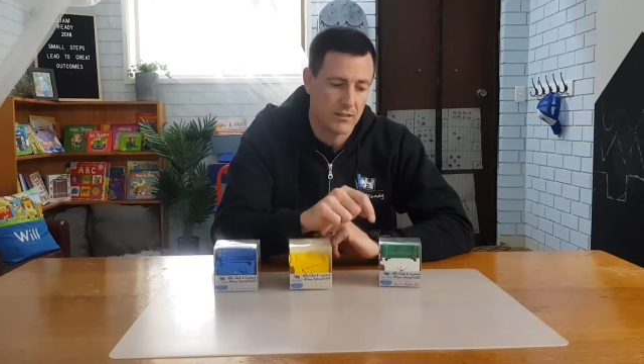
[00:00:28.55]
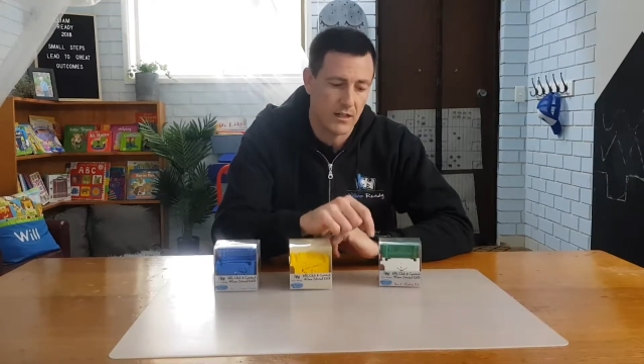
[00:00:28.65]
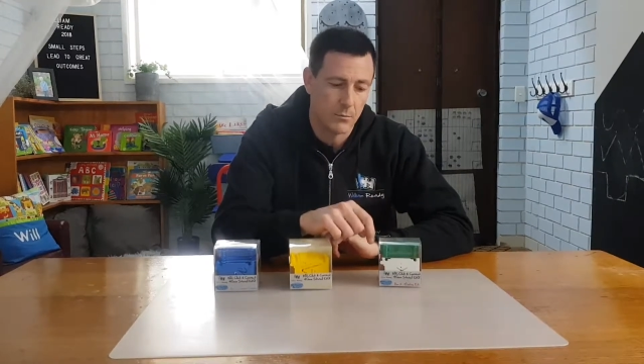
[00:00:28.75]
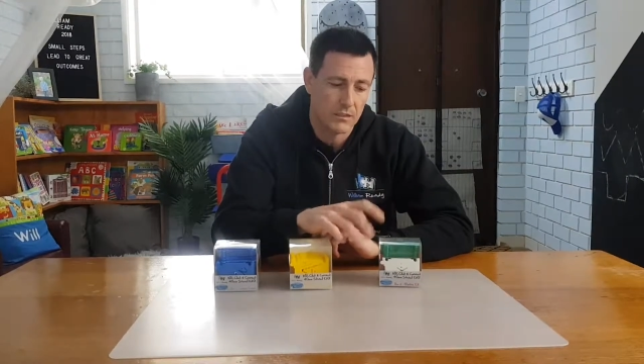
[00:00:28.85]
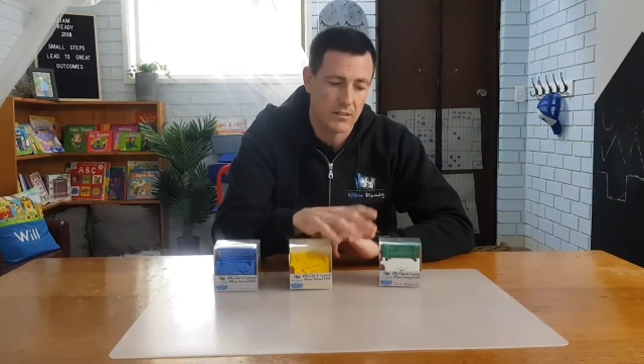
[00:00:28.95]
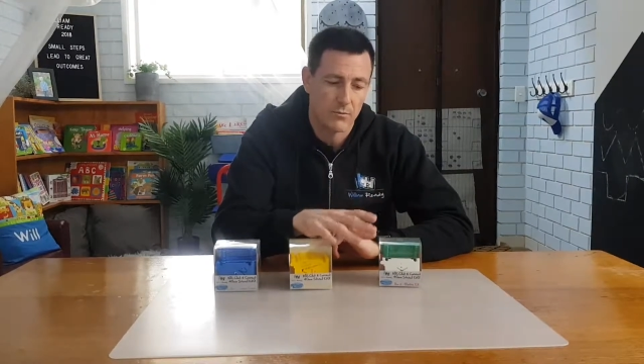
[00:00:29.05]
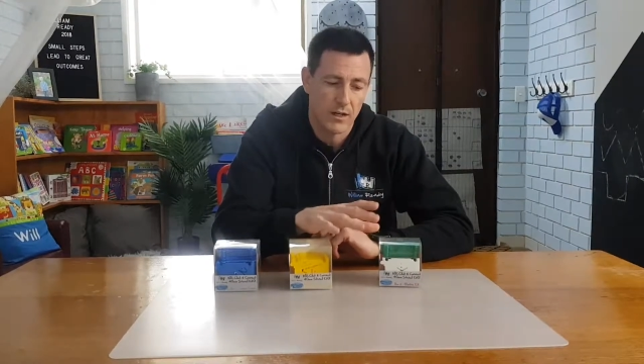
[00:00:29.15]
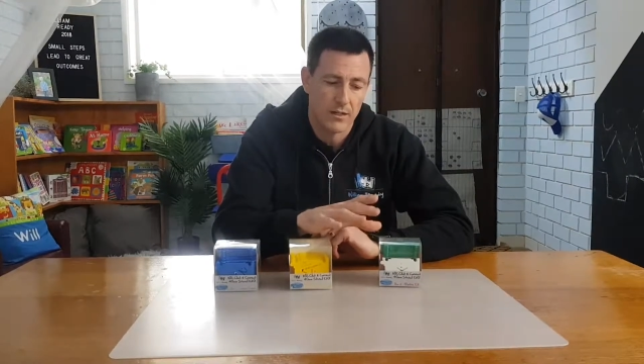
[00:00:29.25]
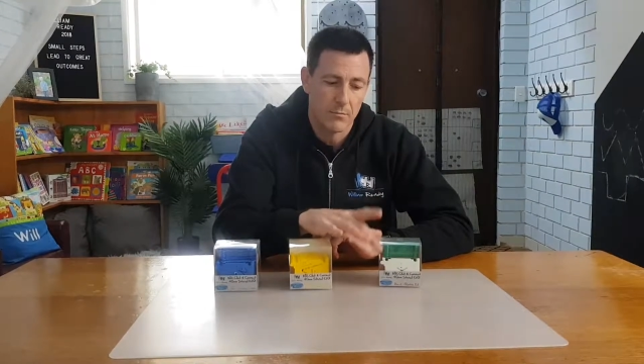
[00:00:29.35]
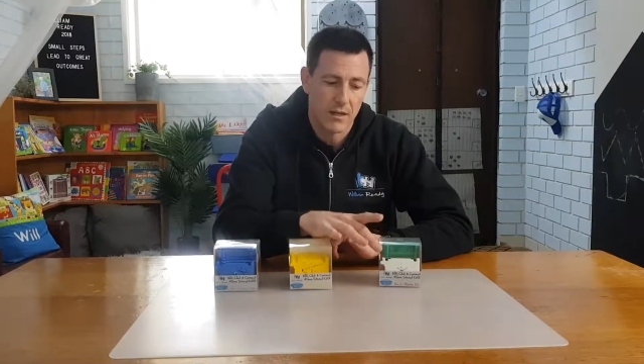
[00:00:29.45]
numbers in
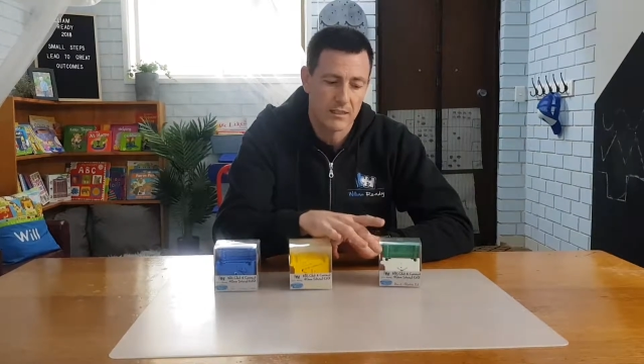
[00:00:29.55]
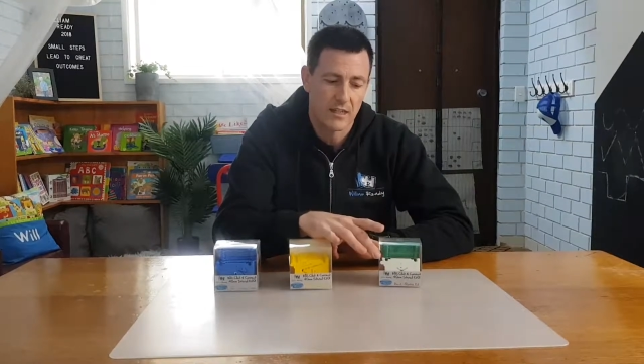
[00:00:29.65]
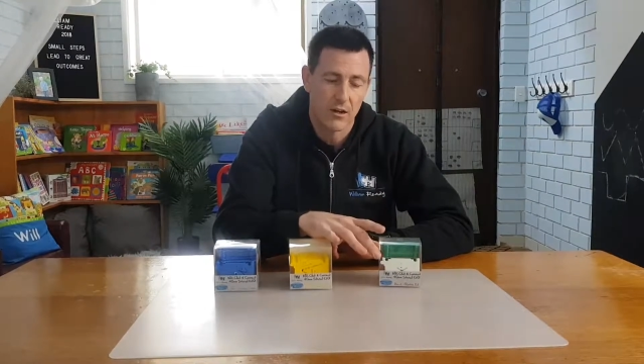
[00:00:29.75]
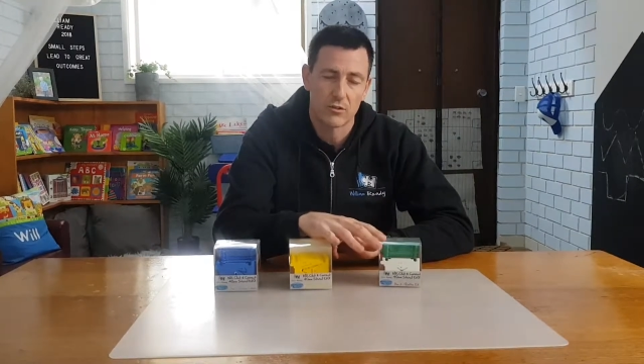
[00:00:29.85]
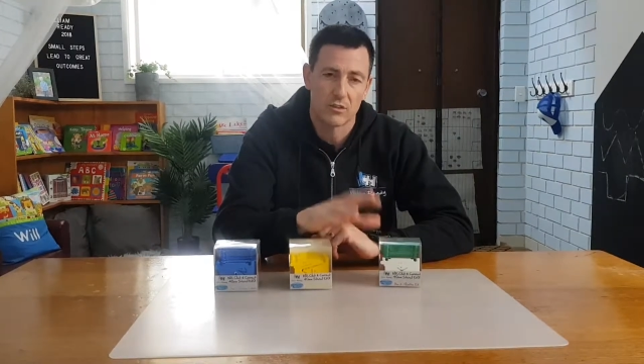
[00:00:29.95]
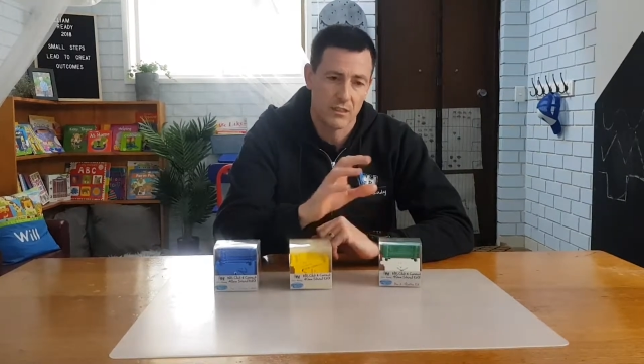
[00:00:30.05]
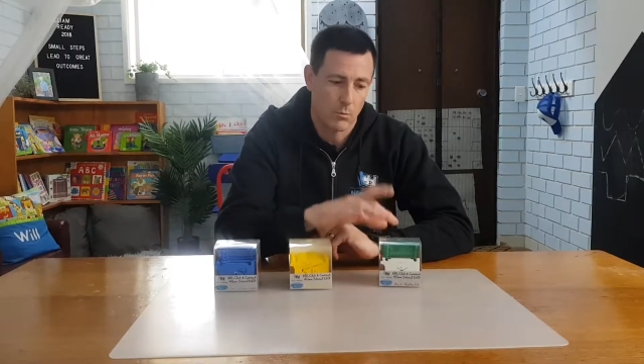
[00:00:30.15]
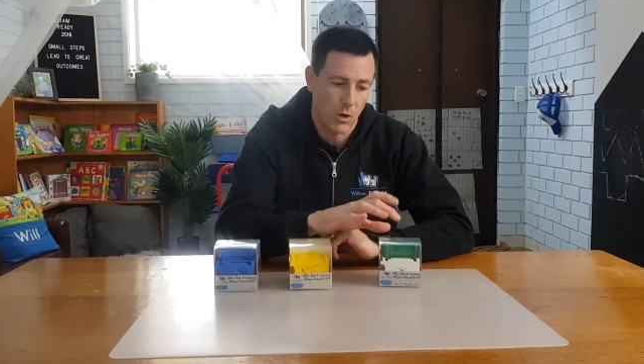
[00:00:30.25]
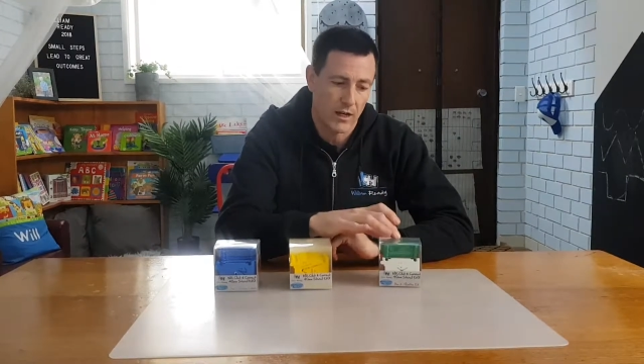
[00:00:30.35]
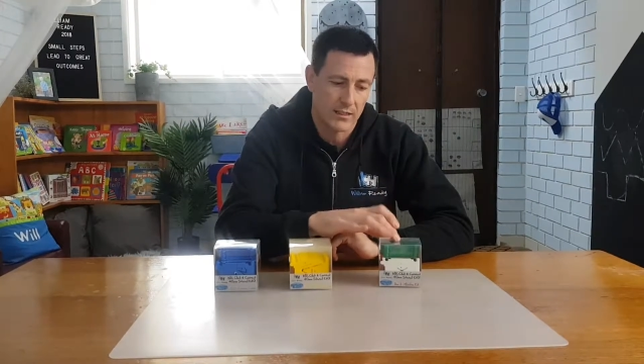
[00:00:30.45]
red, maths characters in
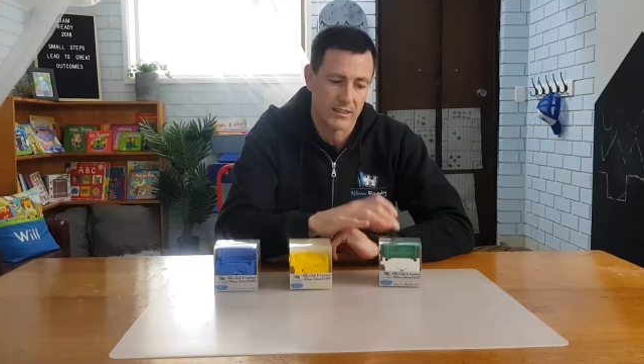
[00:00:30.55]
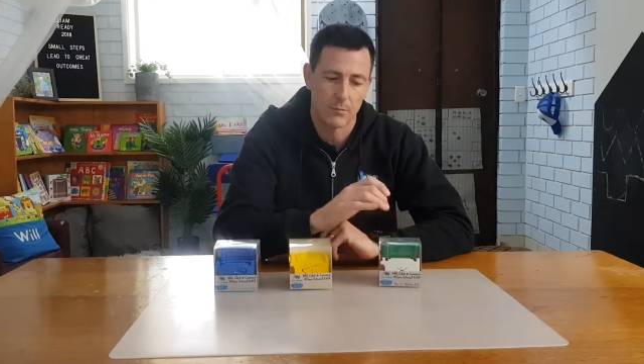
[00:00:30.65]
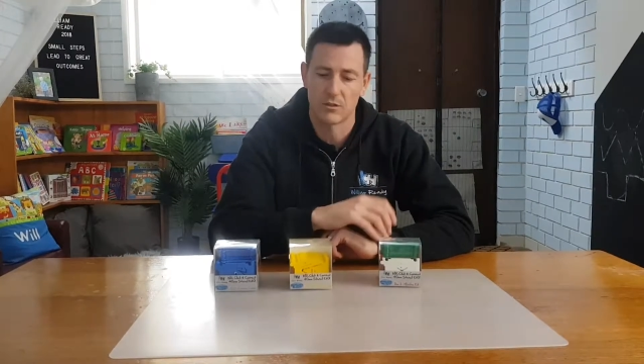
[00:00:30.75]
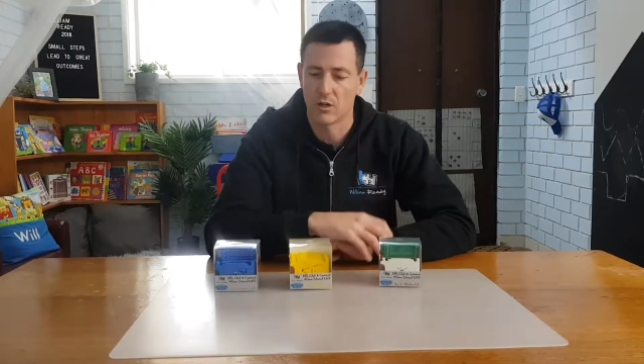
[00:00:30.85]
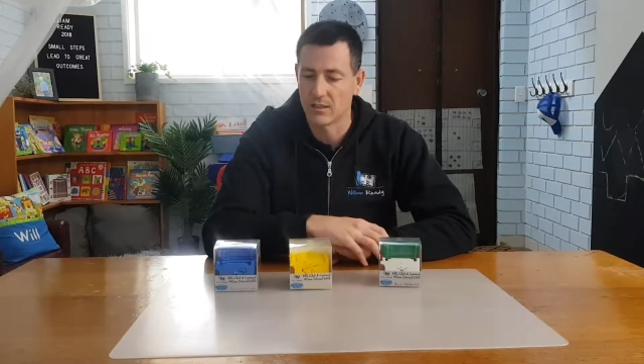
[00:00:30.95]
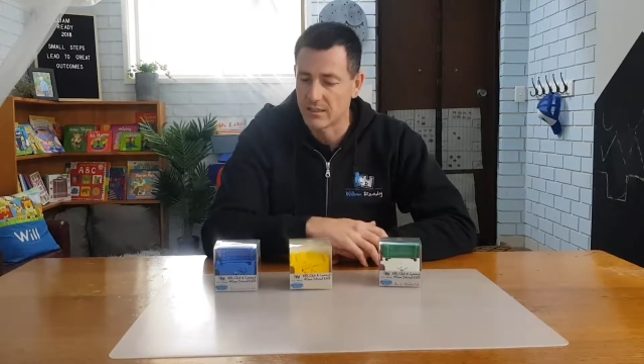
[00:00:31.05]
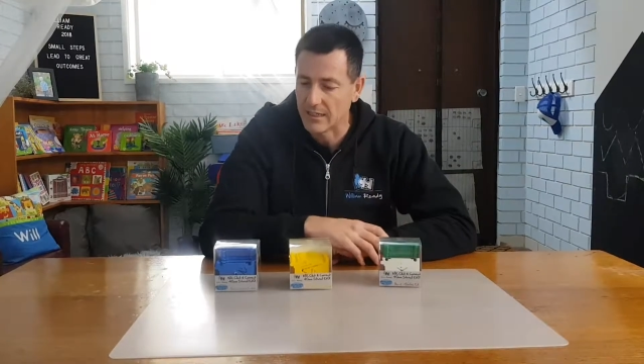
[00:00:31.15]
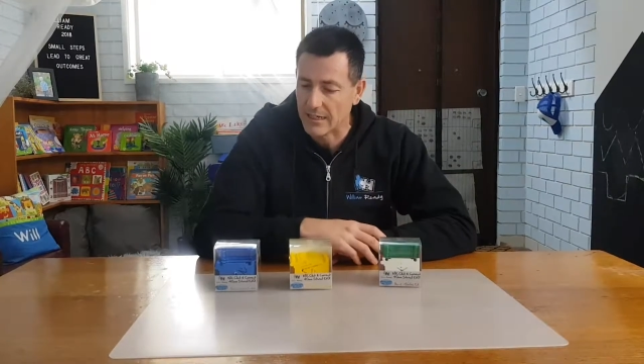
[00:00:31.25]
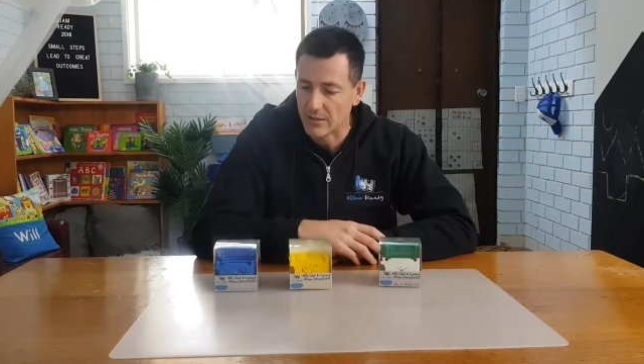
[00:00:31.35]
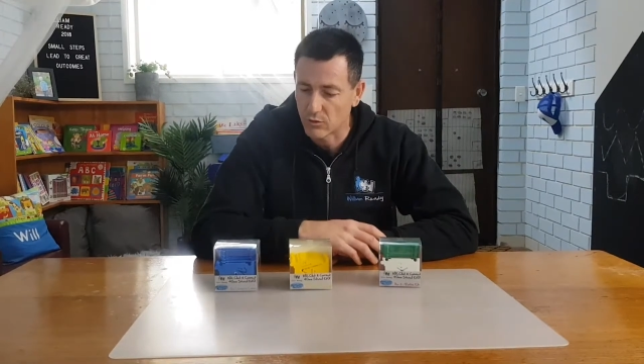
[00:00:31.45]
white, and subtilizing
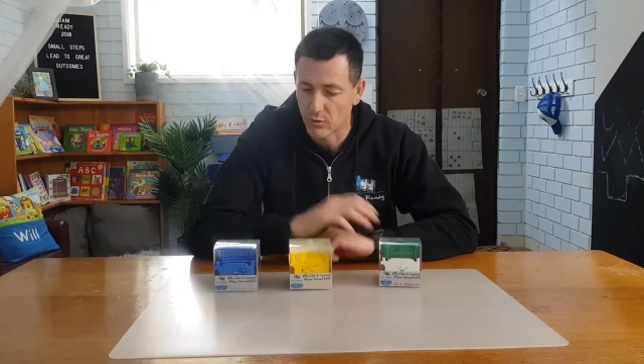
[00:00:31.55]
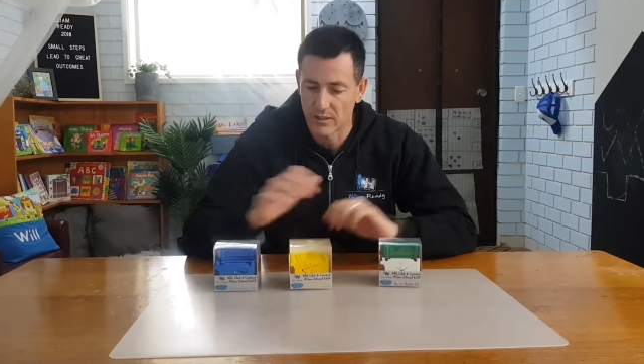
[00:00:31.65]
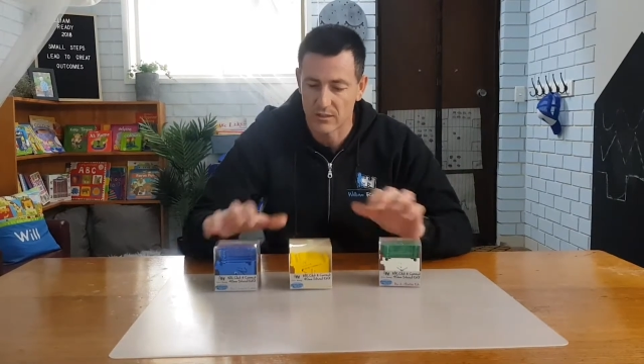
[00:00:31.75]
in green.